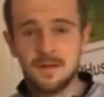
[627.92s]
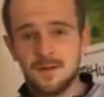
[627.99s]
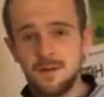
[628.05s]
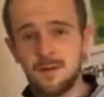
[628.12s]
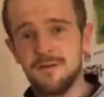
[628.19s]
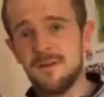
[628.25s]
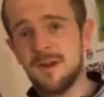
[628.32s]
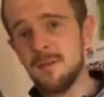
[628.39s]

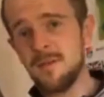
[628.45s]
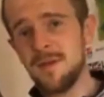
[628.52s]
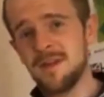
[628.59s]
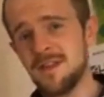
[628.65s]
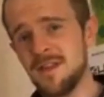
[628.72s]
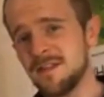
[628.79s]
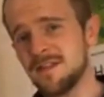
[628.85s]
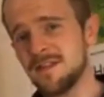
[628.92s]
Do a fair bit
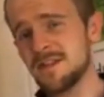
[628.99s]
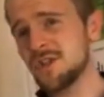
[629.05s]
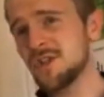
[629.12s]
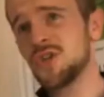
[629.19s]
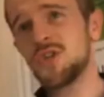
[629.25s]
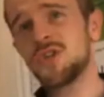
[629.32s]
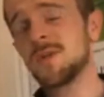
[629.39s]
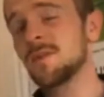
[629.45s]
of this and
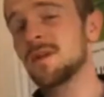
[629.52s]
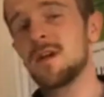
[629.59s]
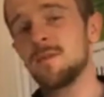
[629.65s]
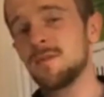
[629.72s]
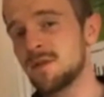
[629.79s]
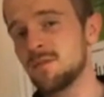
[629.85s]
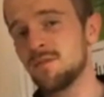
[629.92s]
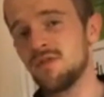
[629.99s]
shooting
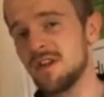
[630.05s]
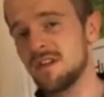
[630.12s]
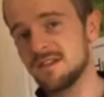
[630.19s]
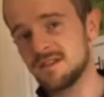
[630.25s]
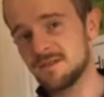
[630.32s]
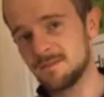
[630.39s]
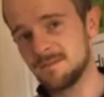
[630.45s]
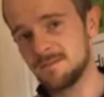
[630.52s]
becomes a
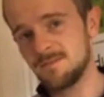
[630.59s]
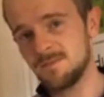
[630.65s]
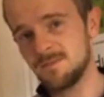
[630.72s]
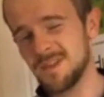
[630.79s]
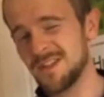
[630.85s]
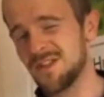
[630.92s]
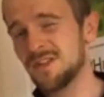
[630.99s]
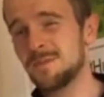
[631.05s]
breeze.
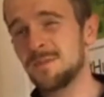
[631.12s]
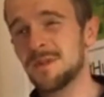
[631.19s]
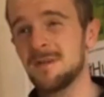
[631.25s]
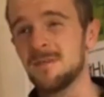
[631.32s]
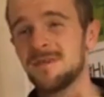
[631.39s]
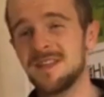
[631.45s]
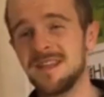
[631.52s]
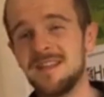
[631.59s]
It just
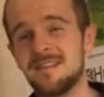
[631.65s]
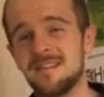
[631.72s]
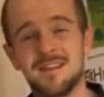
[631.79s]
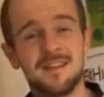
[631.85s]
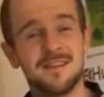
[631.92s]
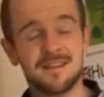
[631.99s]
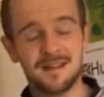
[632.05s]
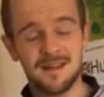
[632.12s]
becomes
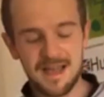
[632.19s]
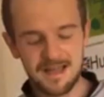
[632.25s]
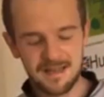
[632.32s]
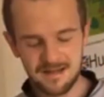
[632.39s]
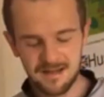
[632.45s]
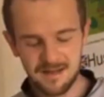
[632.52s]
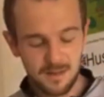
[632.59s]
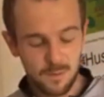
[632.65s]
easy,
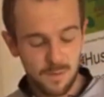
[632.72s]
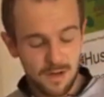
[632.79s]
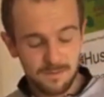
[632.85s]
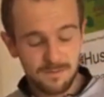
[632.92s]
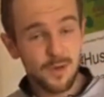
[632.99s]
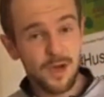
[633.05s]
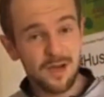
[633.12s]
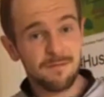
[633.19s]
light.
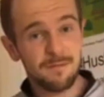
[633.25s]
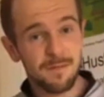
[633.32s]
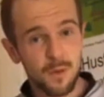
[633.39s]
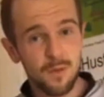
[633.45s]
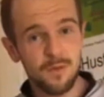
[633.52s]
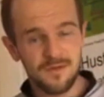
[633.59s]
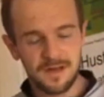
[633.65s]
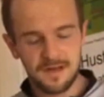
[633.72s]
Well, you have
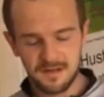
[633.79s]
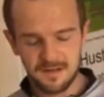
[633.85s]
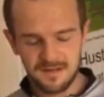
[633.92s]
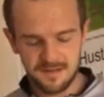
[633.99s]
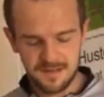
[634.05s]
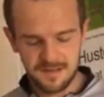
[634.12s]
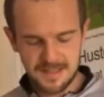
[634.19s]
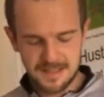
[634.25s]
bow fitness.
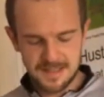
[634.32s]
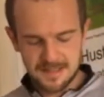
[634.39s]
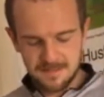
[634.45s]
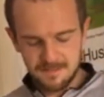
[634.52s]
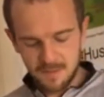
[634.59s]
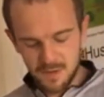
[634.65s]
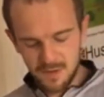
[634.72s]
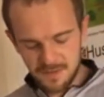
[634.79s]

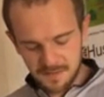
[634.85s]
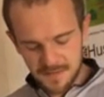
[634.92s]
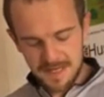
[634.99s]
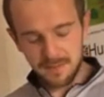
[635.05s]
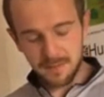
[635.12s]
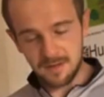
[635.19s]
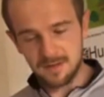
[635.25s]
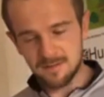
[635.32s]
Most
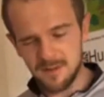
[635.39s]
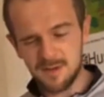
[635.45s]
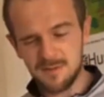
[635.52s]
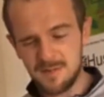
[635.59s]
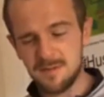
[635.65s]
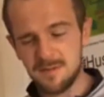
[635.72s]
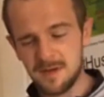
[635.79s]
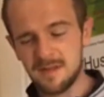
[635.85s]
people
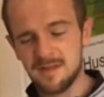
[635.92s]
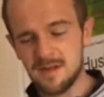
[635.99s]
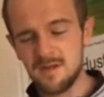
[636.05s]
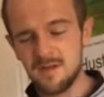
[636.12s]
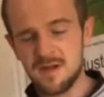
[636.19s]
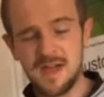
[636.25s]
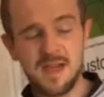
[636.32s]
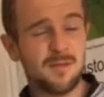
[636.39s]
in the
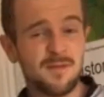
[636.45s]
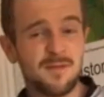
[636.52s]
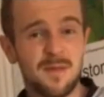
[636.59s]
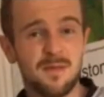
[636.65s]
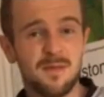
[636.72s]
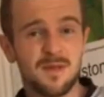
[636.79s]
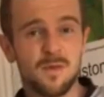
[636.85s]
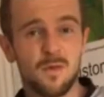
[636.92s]
UK, most
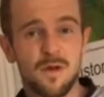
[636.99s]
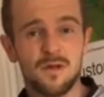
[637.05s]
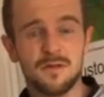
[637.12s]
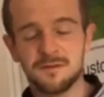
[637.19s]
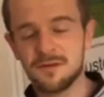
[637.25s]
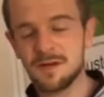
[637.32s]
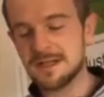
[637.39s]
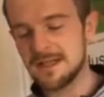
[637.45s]
people in the
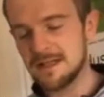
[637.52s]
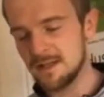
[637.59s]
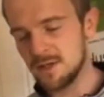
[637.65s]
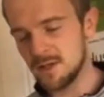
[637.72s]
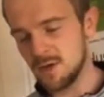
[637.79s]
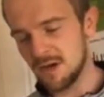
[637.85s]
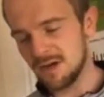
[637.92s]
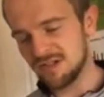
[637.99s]
world, frankly, that
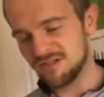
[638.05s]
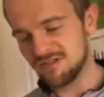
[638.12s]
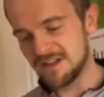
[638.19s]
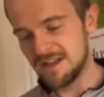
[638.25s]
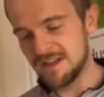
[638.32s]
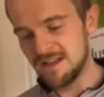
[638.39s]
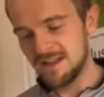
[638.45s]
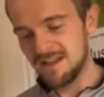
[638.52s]
do archery,
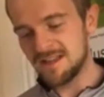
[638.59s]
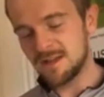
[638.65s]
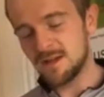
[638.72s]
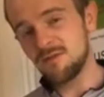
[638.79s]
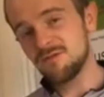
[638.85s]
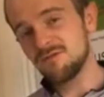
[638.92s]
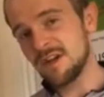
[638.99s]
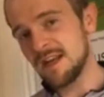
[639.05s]
they
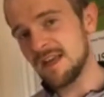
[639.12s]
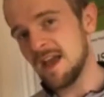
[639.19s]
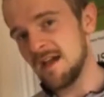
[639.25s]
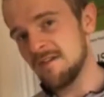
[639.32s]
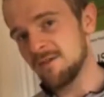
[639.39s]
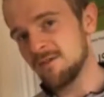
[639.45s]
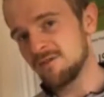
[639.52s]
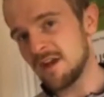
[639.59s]
don't really
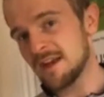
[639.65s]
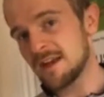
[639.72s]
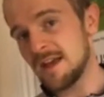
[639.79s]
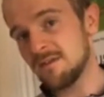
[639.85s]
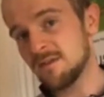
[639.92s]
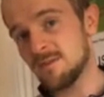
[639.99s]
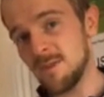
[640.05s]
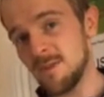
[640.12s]
have the right
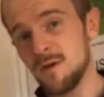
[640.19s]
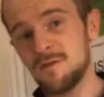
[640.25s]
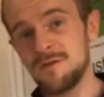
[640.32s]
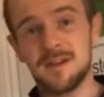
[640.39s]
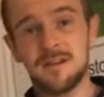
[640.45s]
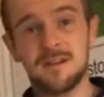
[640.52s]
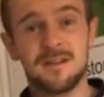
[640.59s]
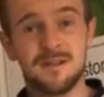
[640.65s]
level of bow
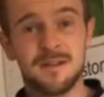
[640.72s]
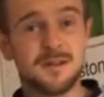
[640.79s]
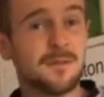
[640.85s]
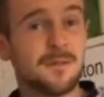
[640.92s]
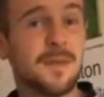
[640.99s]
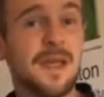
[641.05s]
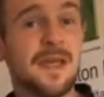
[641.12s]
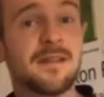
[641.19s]
fitness to
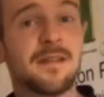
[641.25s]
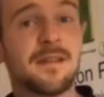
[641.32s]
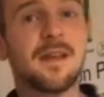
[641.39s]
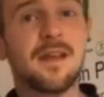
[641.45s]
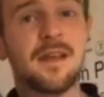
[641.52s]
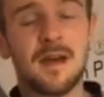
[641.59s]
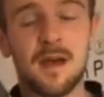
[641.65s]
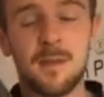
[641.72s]
compete at
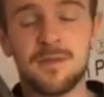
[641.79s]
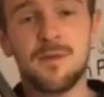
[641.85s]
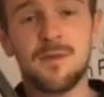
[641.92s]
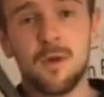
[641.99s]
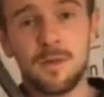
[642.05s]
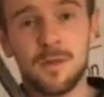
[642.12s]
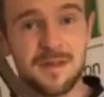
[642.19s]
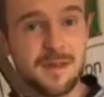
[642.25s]
and
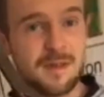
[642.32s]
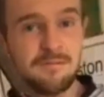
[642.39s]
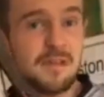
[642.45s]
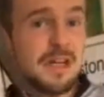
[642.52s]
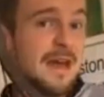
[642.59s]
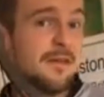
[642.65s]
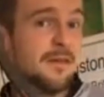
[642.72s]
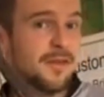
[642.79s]
perform at the
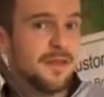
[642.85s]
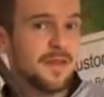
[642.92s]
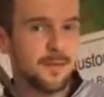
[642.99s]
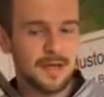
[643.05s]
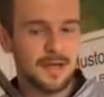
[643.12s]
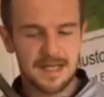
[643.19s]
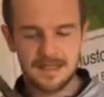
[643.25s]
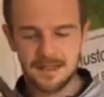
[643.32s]
level that they
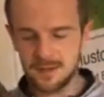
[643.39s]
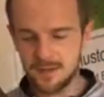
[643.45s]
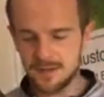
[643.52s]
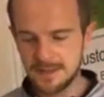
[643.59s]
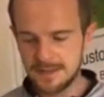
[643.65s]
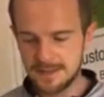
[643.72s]
would like to.